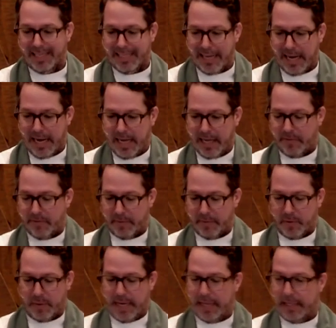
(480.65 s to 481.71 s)
to hide from the
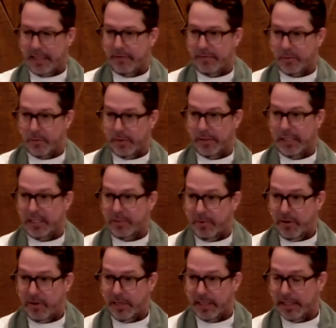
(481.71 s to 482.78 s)
reality of a world that's
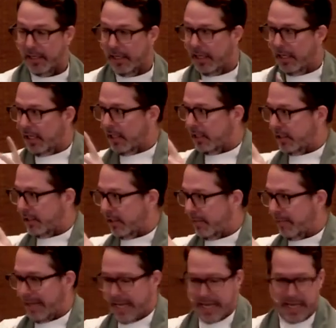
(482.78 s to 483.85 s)
broken. So the
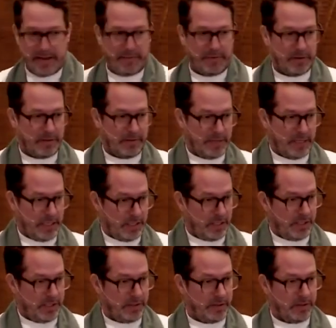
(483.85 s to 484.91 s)
behavior of these
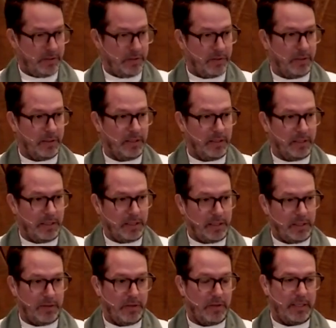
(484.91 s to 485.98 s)
two,
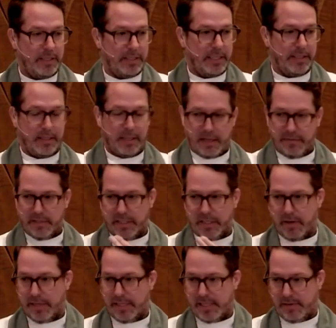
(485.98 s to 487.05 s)
you'll notice that love is
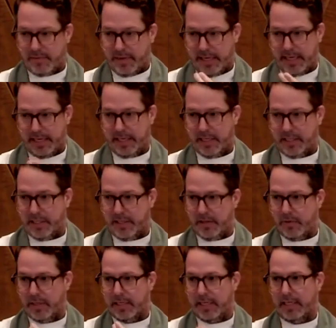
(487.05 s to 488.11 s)
always inviting us into
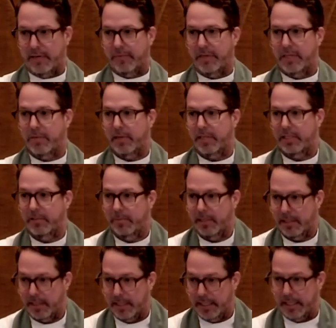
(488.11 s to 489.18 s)
a kind of
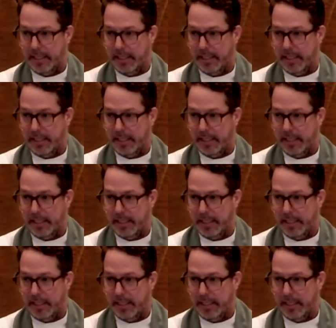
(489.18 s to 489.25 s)
responsibility.